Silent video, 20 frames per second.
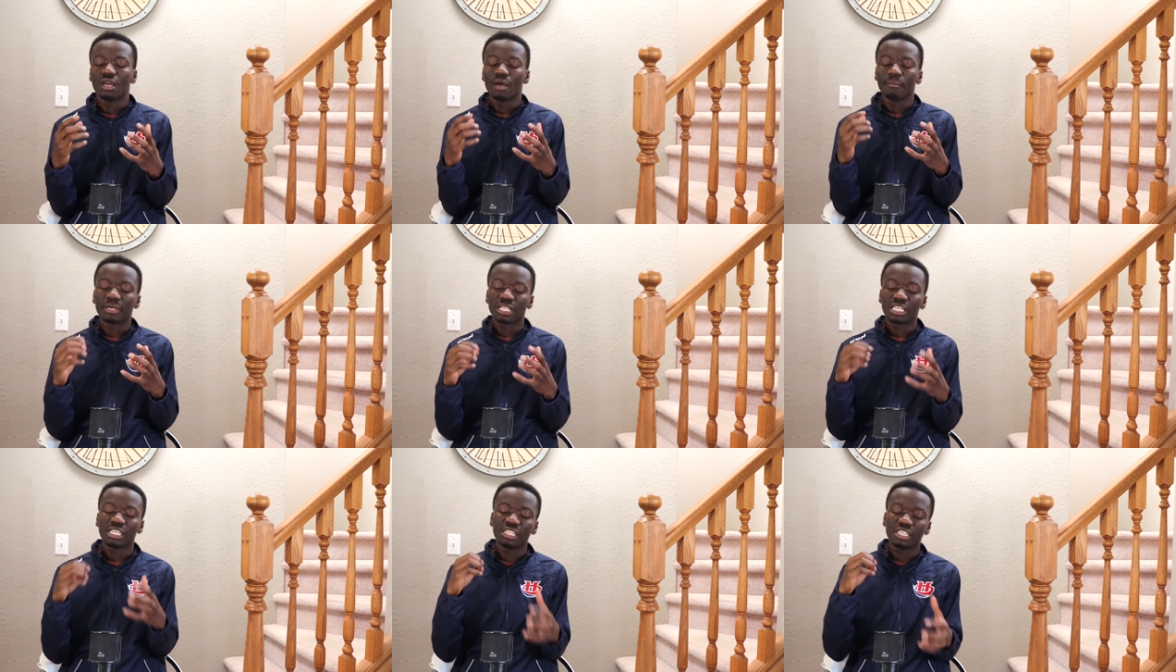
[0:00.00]

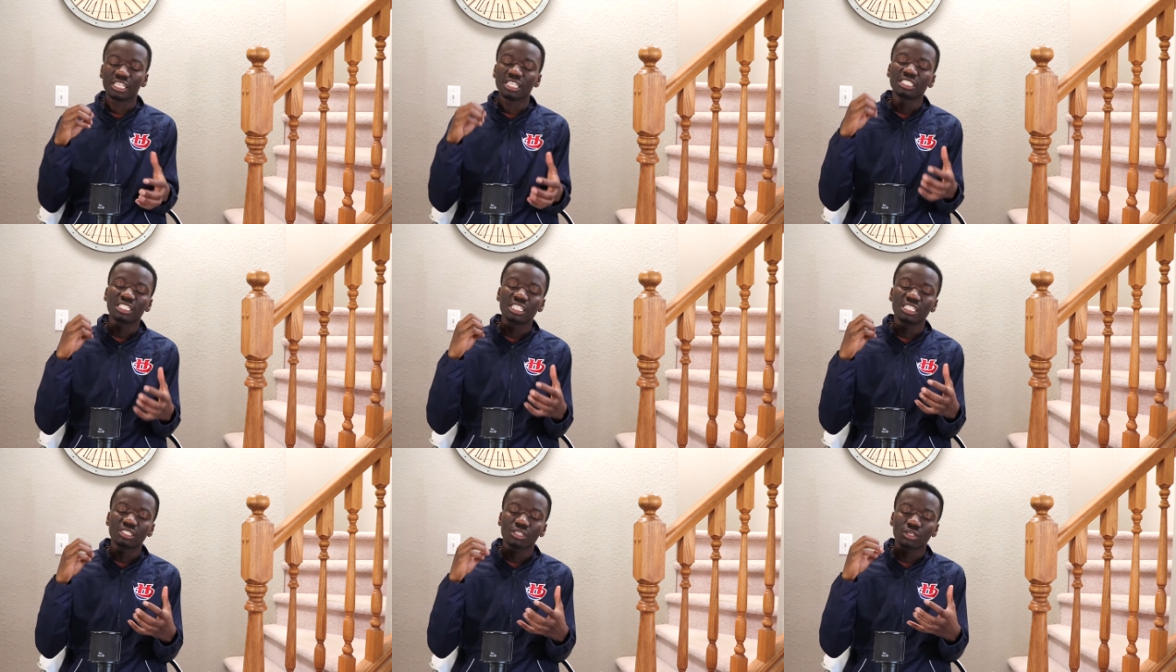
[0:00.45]
but he thinks
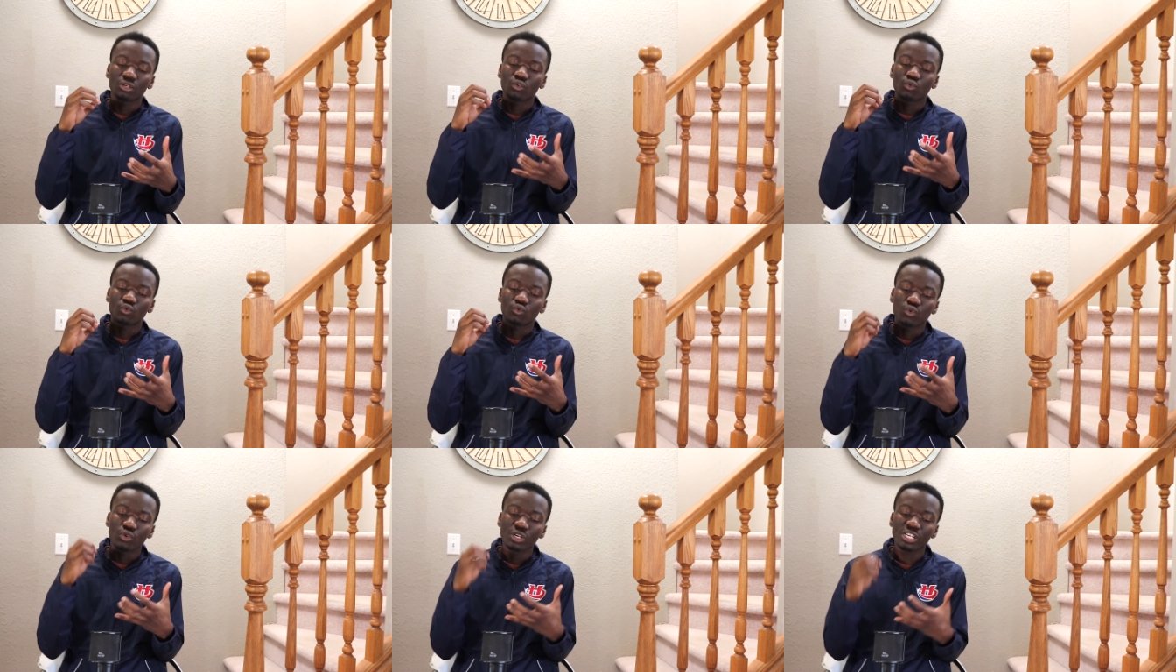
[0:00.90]
he's a
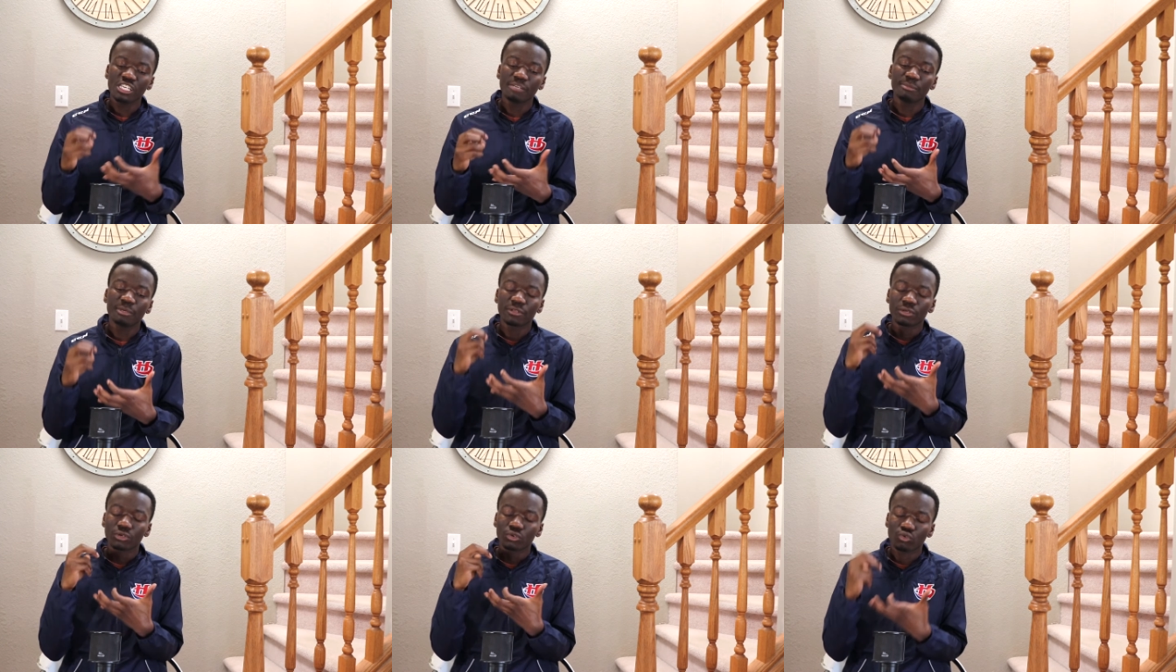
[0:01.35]
cream
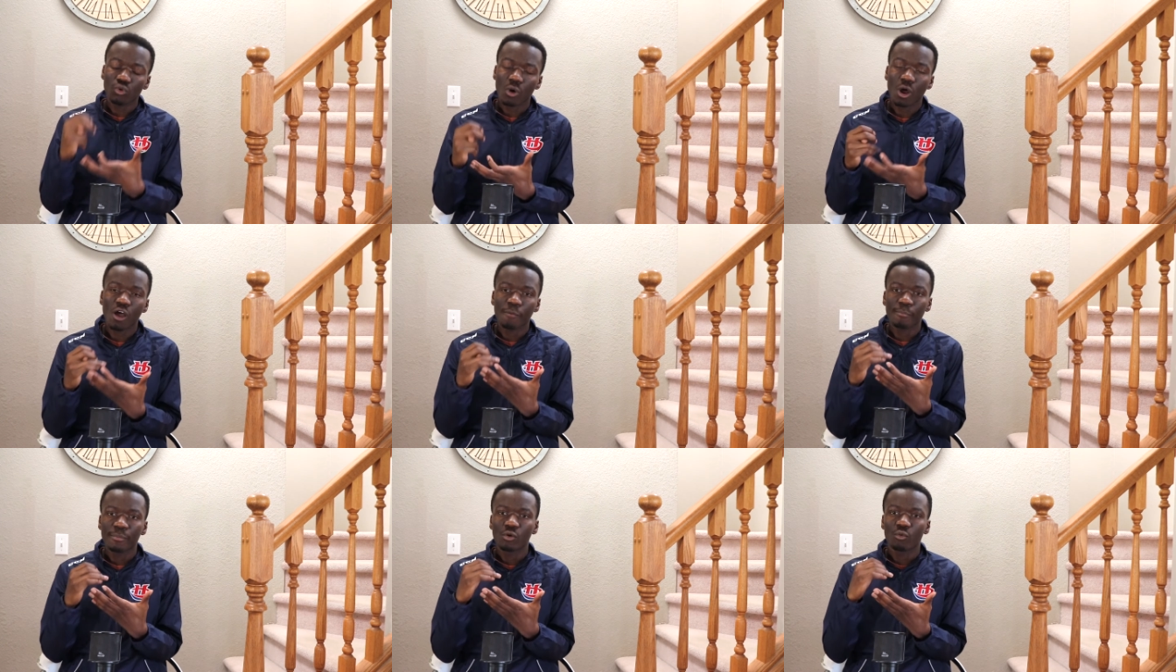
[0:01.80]
of the
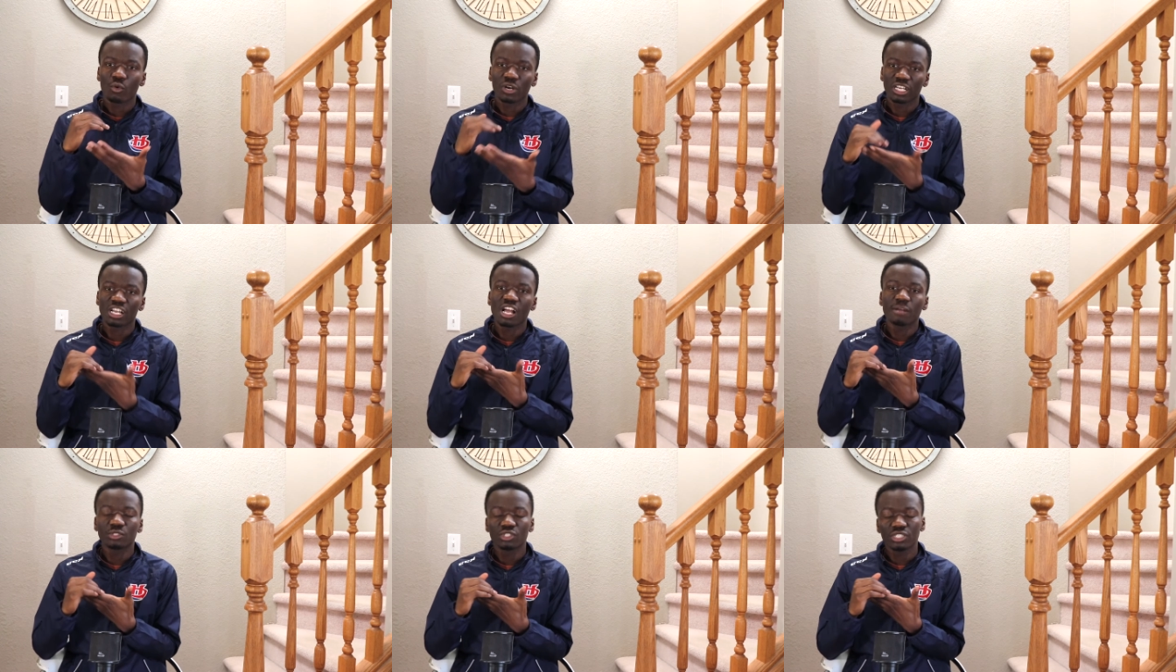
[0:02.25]
crop when
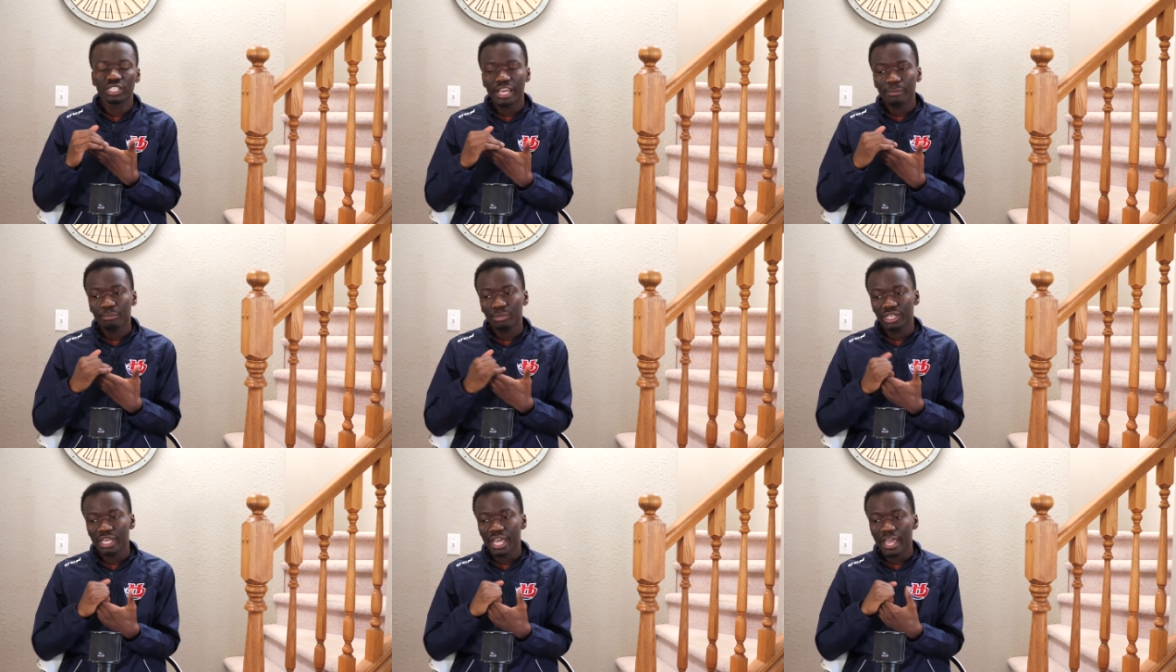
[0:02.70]
it comes to the
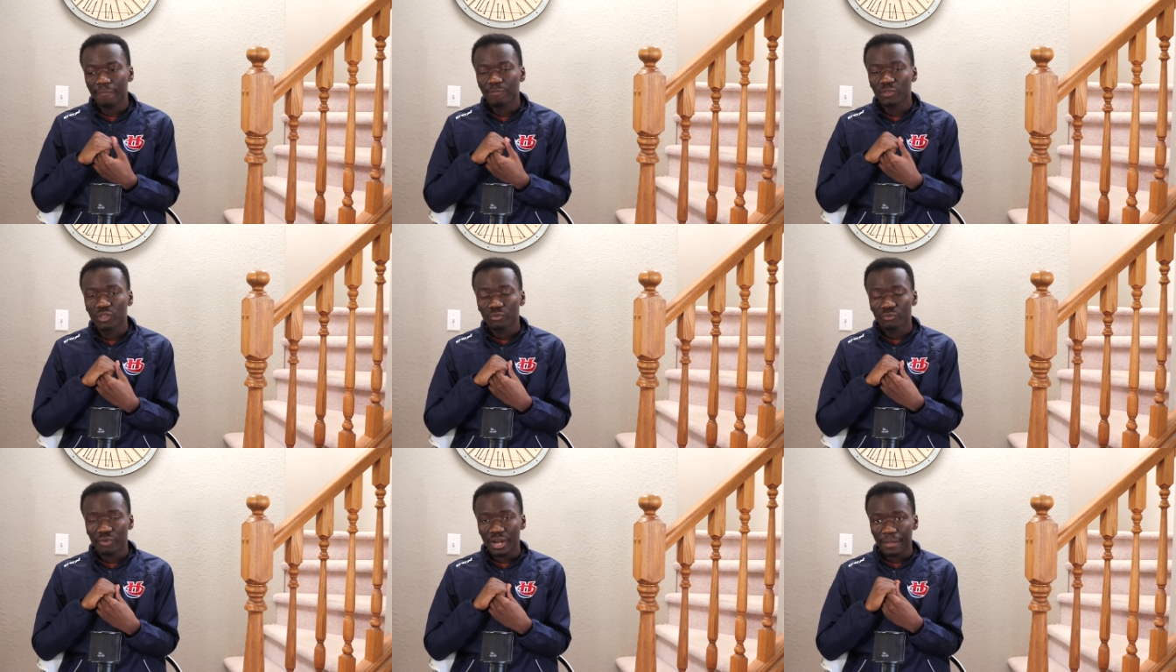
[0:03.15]

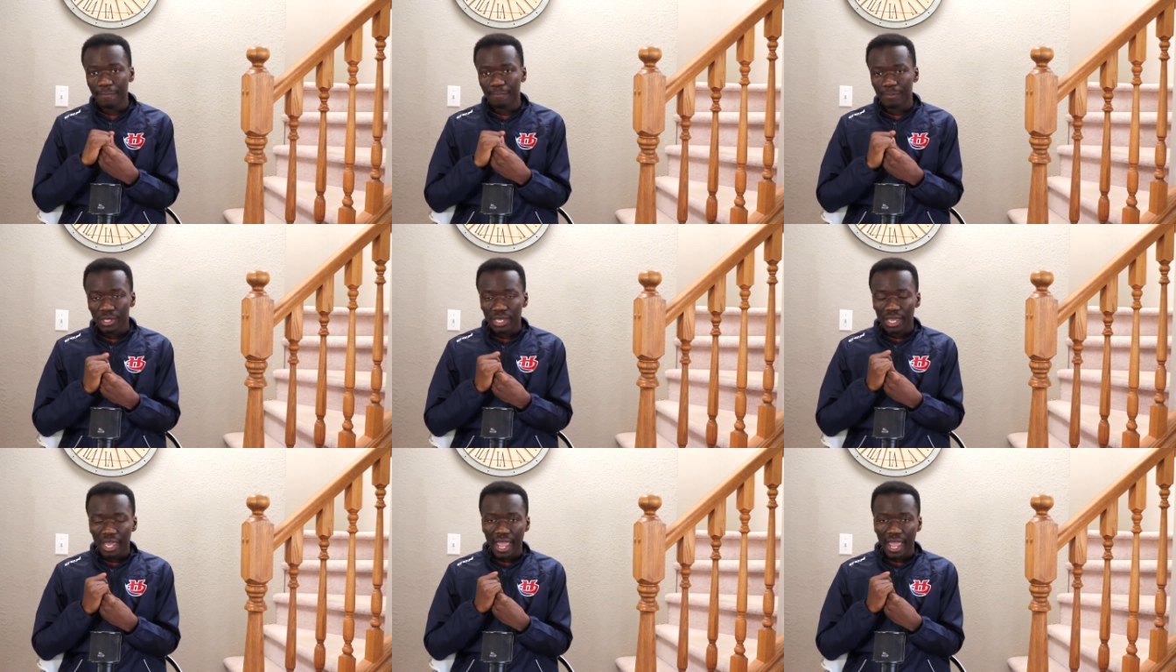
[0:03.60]
NBA, right?